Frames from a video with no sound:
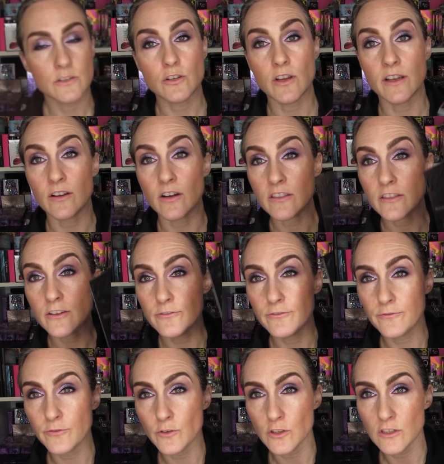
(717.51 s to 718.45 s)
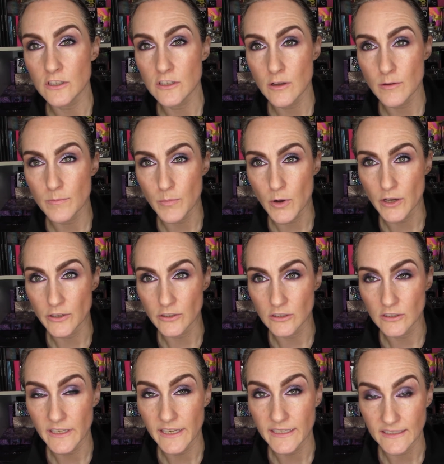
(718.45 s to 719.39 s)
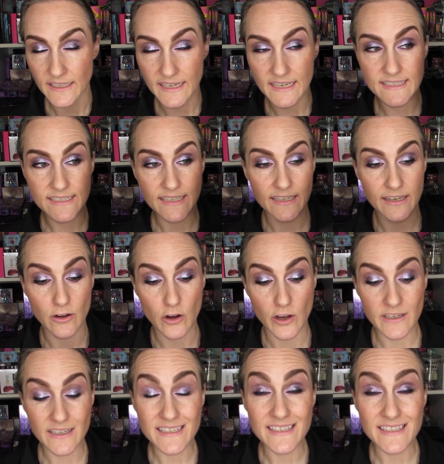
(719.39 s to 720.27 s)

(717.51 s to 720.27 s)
So I got the full bottle, and like I said, I got a